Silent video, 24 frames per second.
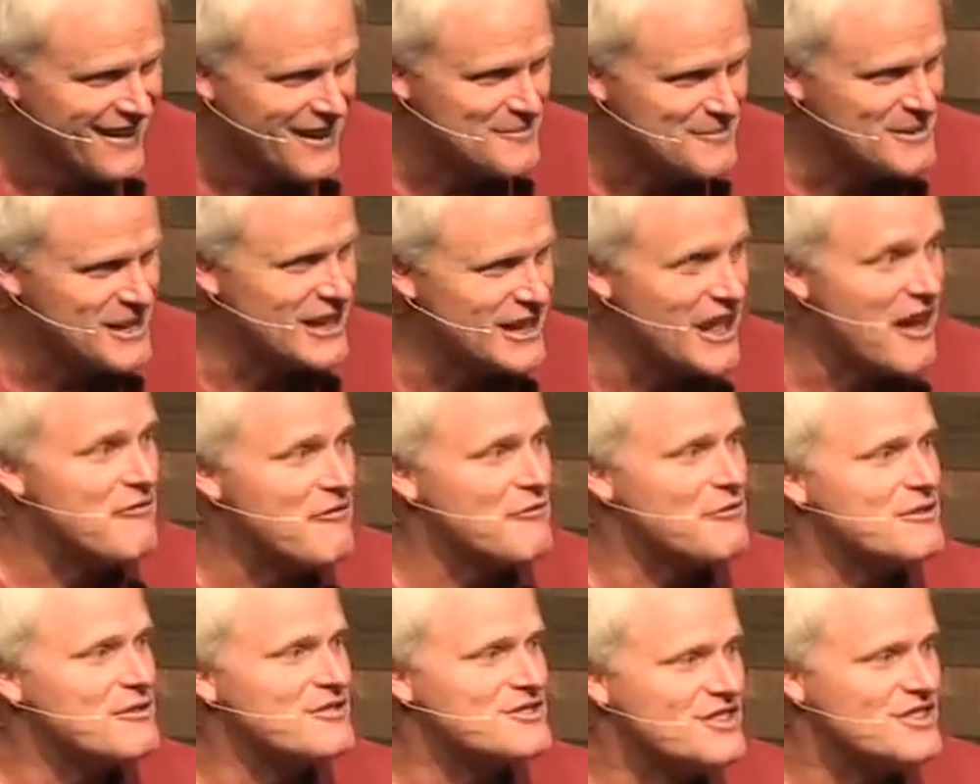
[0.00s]
I'm in
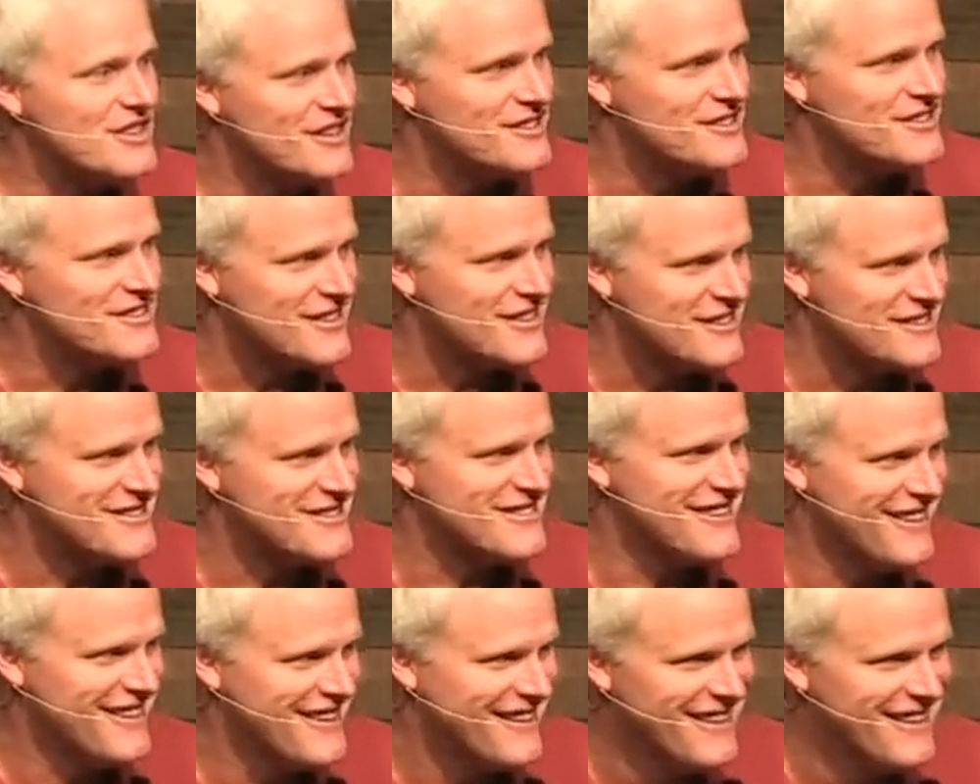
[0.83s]
love with
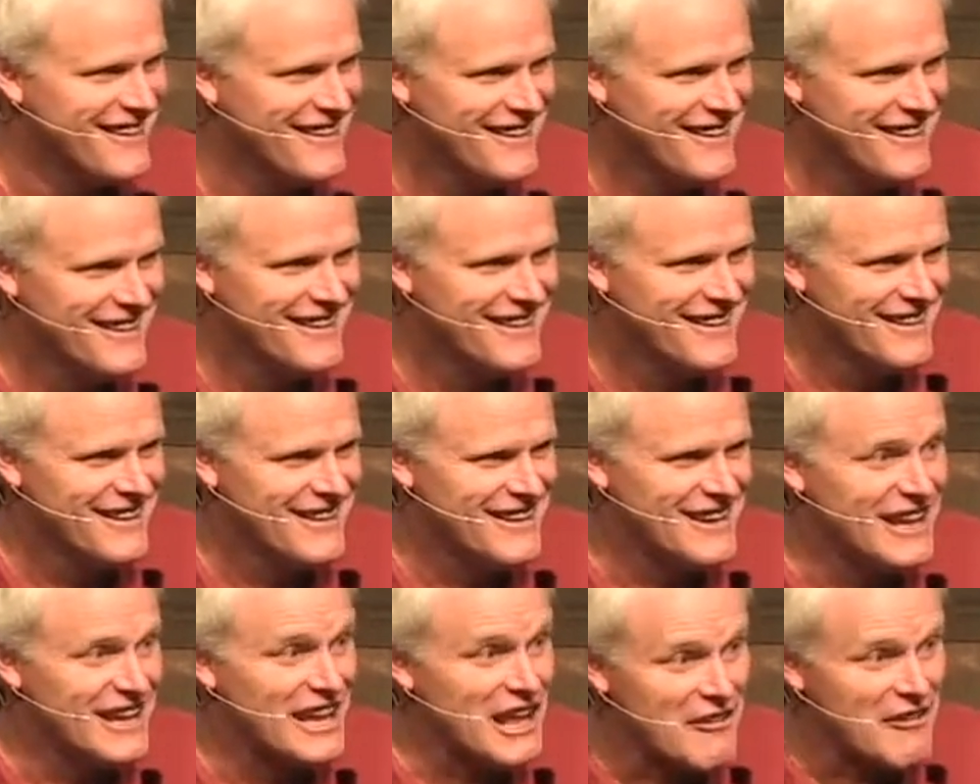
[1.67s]
Jesus,
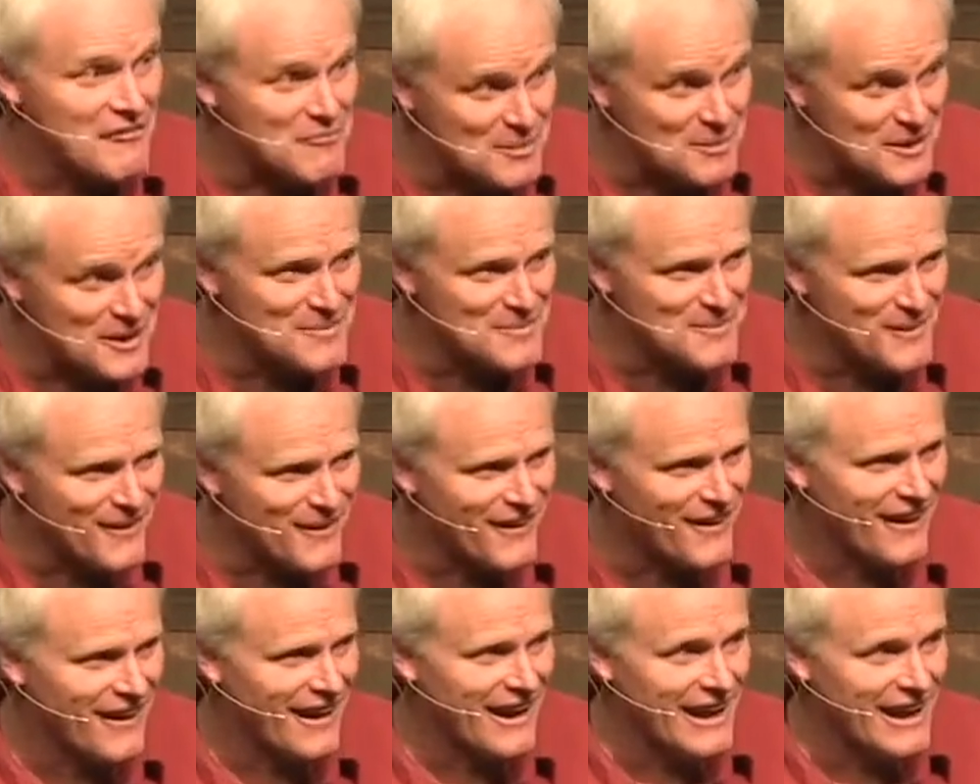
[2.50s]
and I love
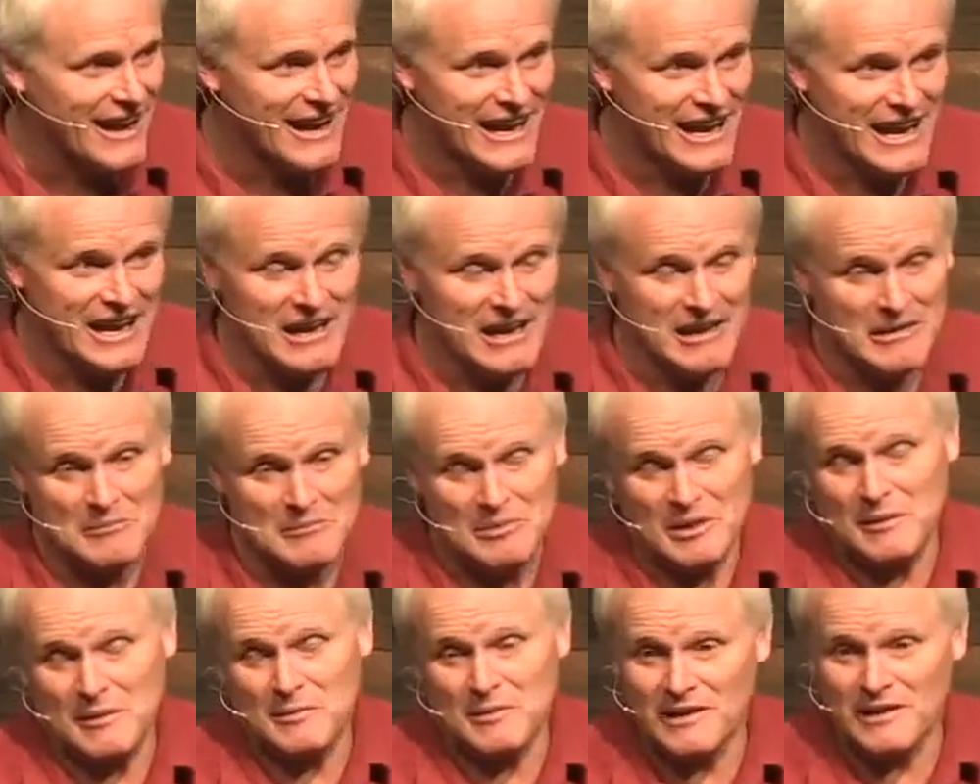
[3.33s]
people,
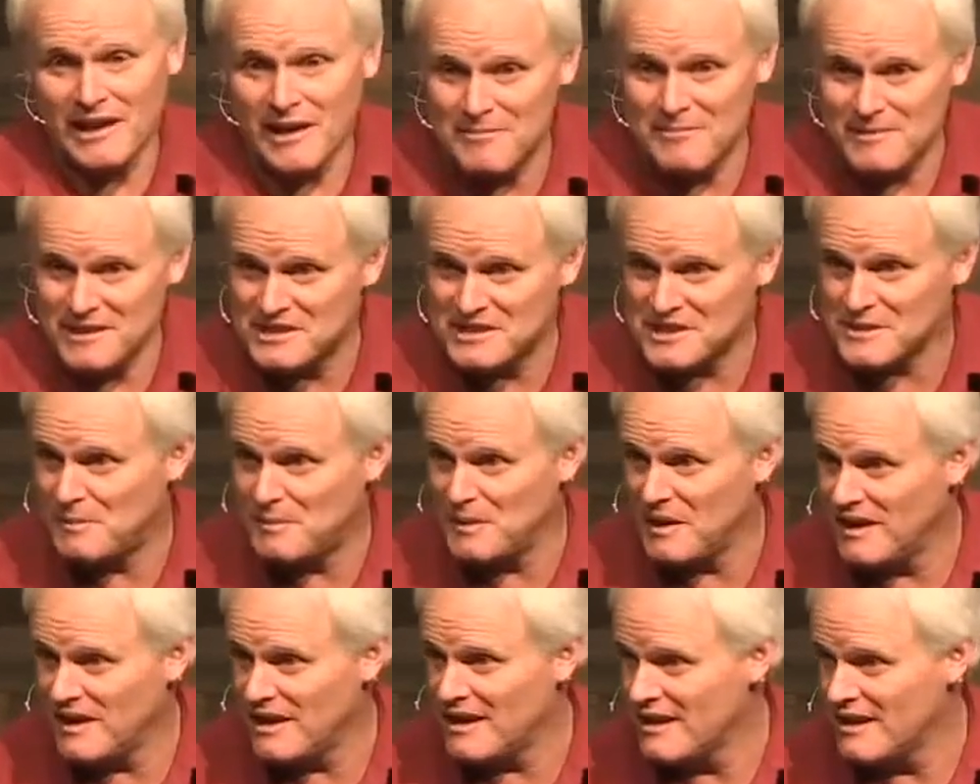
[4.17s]
and people let me
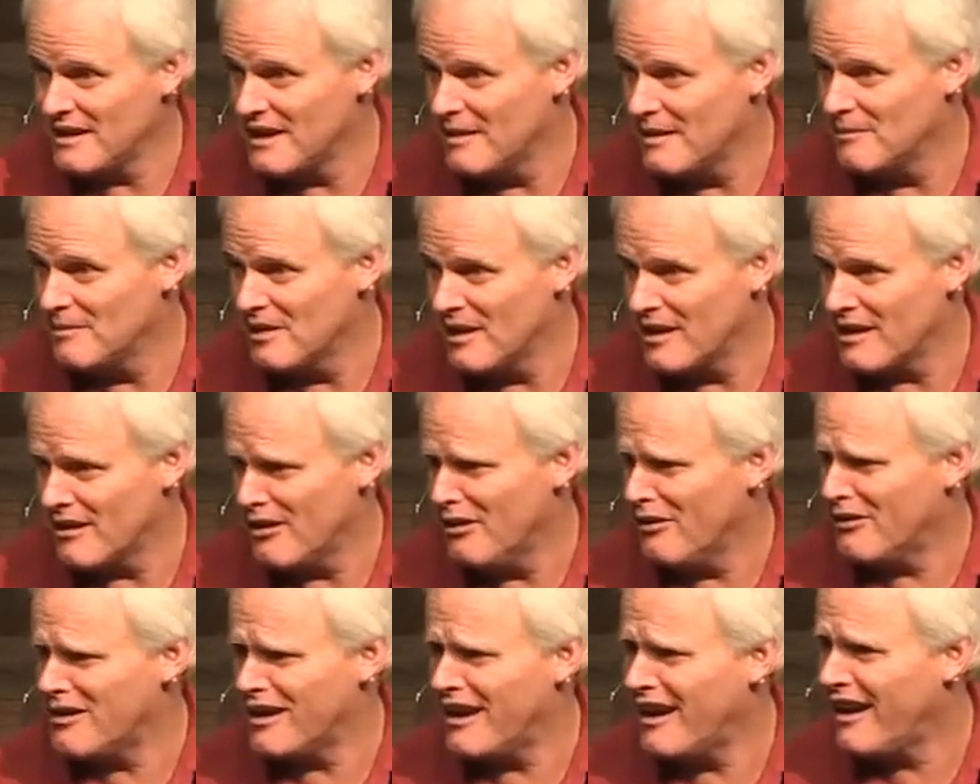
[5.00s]
speak, and I'm like,
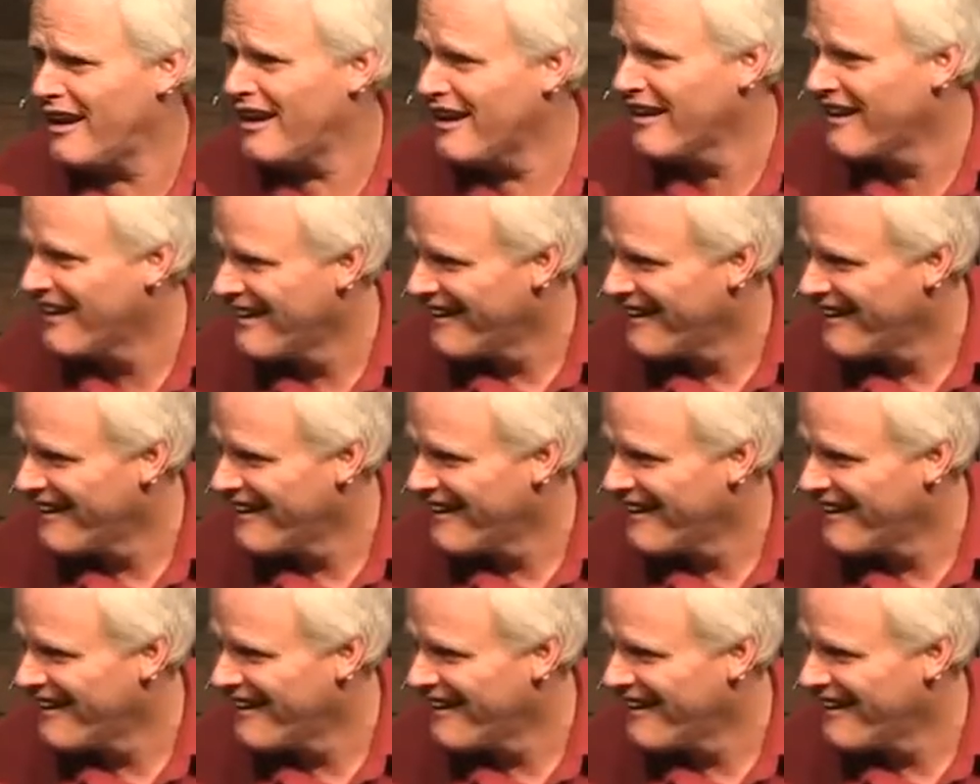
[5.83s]
okay.